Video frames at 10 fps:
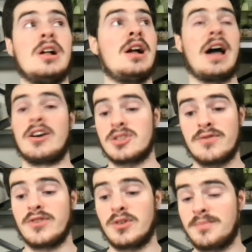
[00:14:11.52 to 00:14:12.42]
also
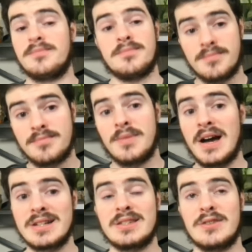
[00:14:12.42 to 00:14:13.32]
feel
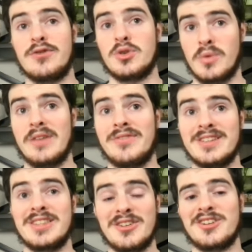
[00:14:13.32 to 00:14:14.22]
honestly for the Ravens,
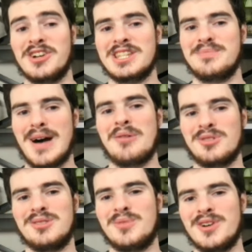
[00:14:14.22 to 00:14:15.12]
they're in a good spot with
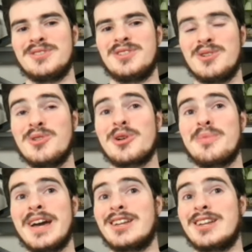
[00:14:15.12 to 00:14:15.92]
Lamar as their quarterback.